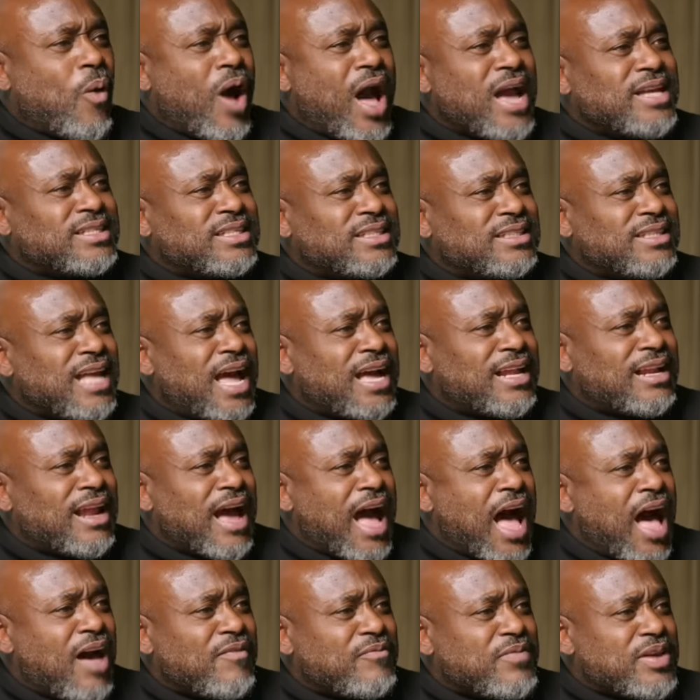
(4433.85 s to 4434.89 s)
why isn't that
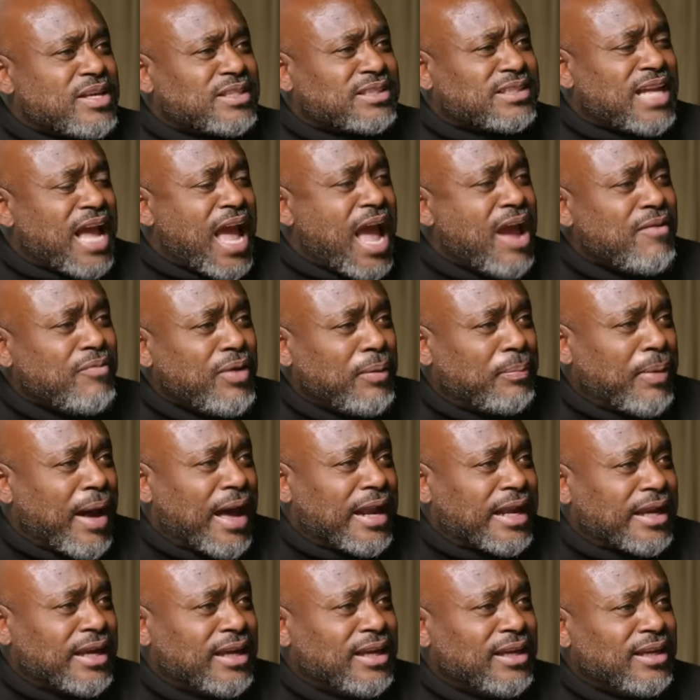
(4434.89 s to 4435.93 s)
obvious to
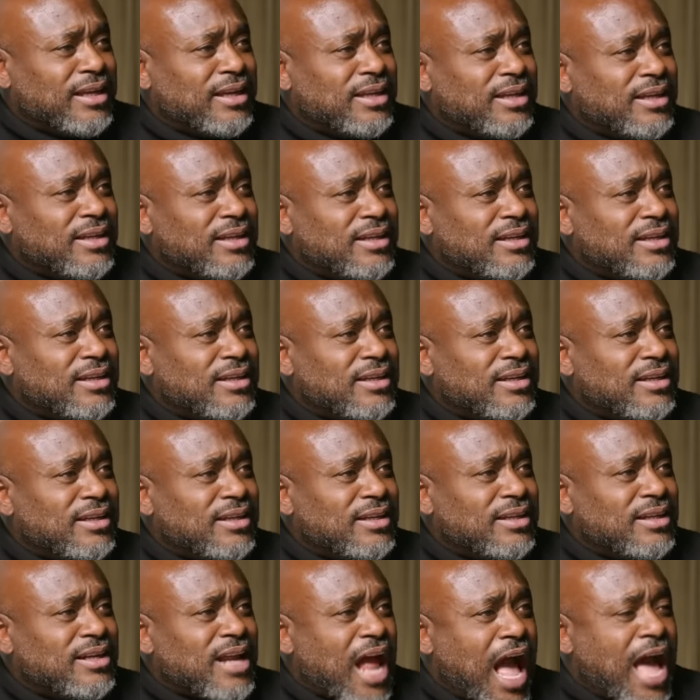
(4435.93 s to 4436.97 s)
everybody?
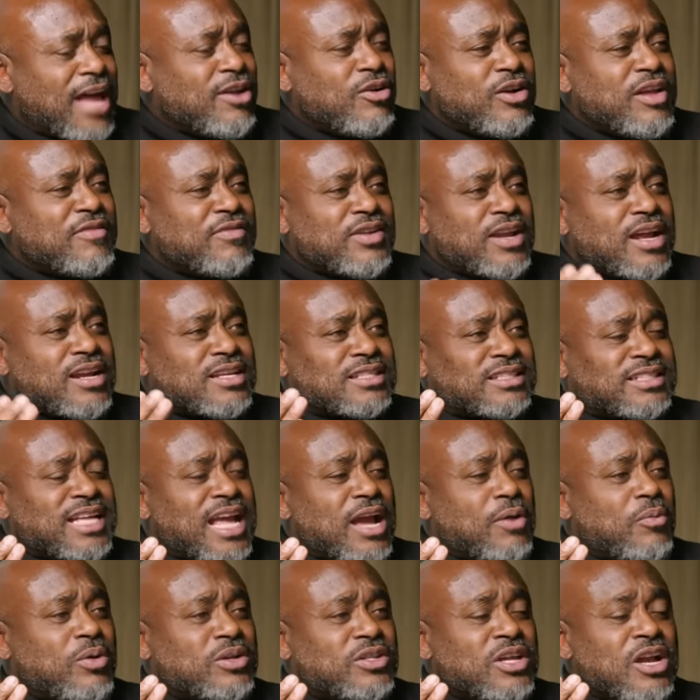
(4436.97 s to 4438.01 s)
I don't even
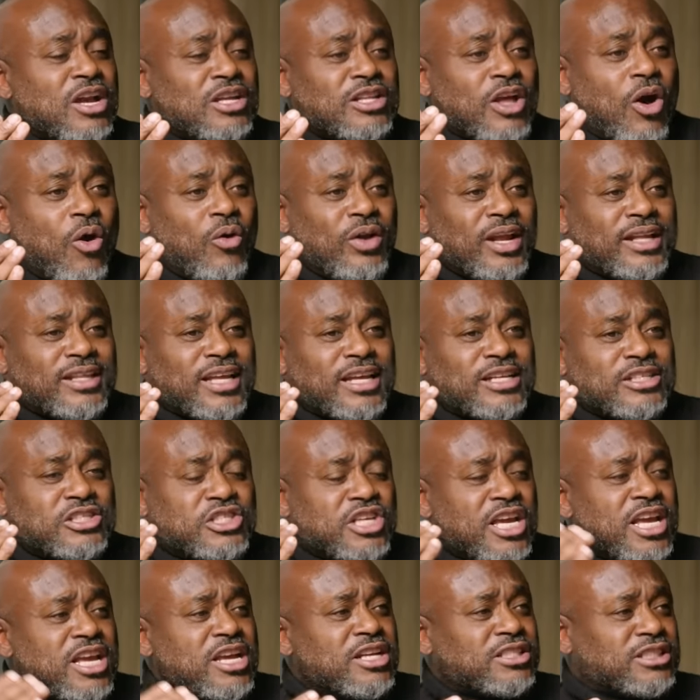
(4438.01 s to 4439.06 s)
understand what the only thing
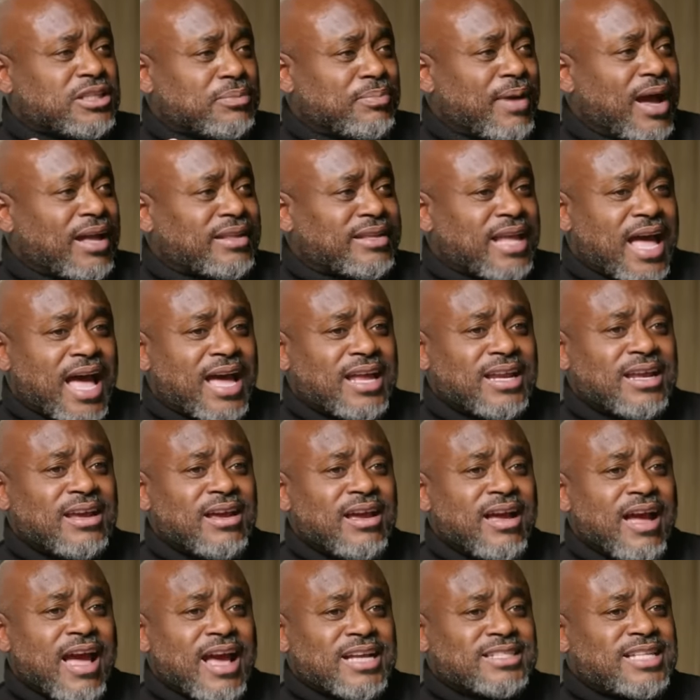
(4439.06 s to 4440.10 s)
genius about that
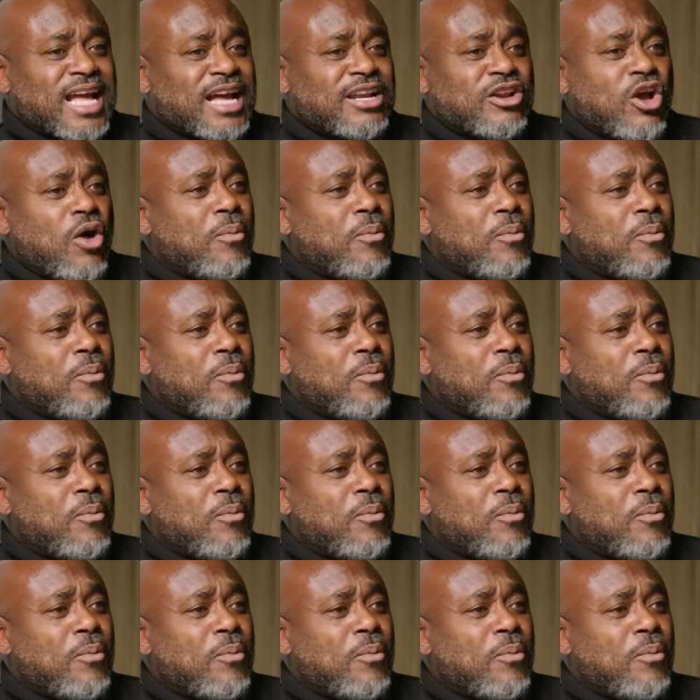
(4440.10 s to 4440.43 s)
is that